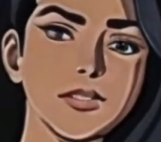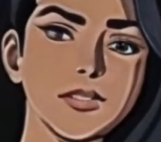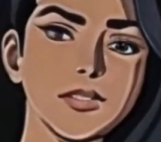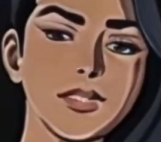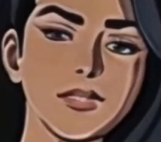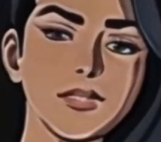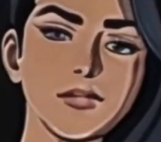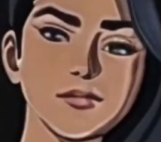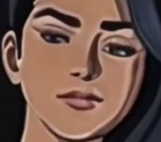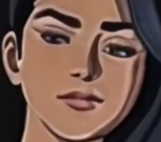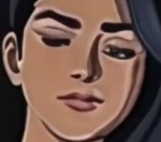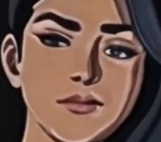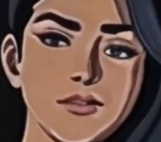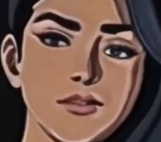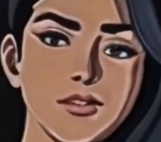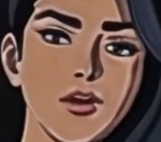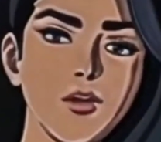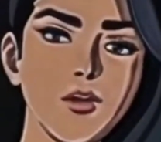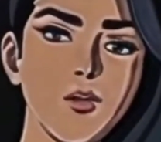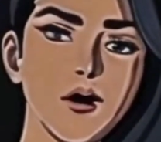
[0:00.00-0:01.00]
It was
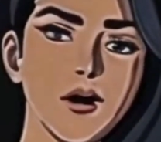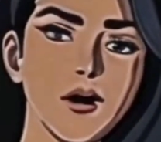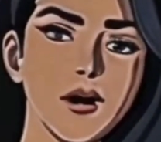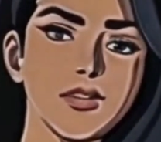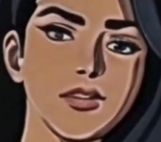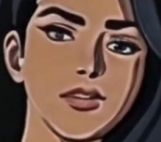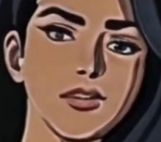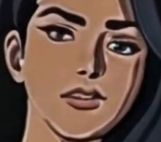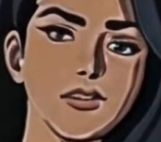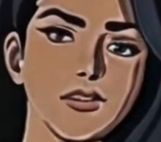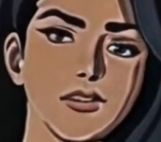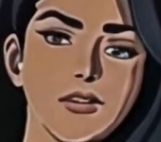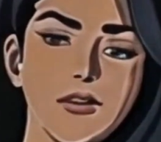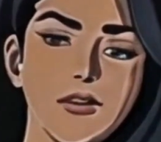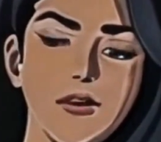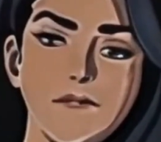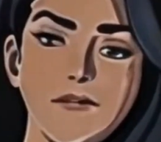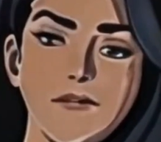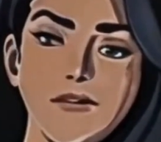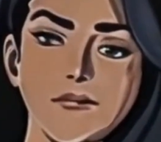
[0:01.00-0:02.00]
Speedcore. A
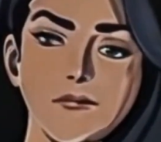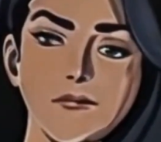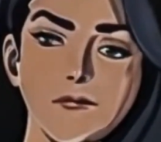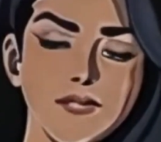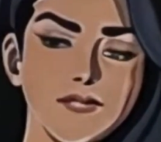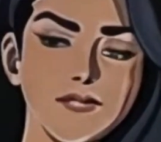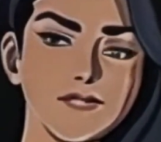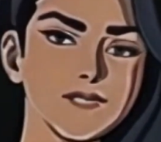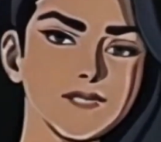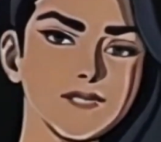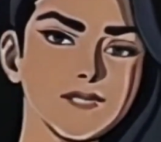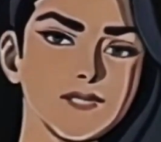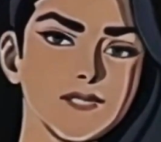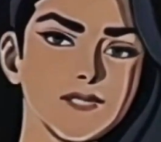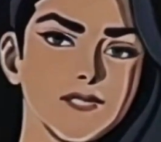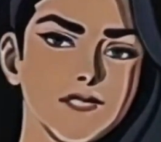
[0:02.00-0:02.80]
couple other ones.